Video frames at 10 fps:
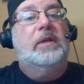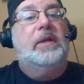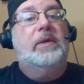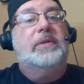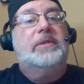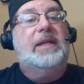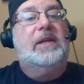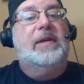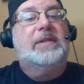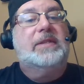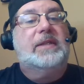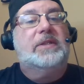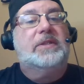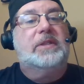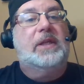It's interesting because
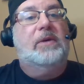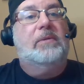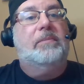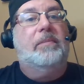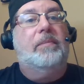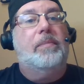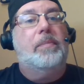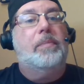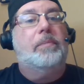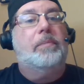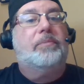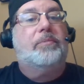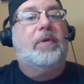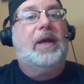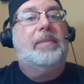
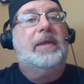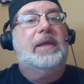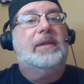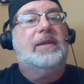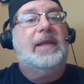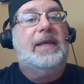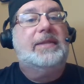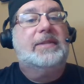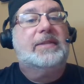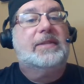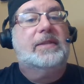probably at least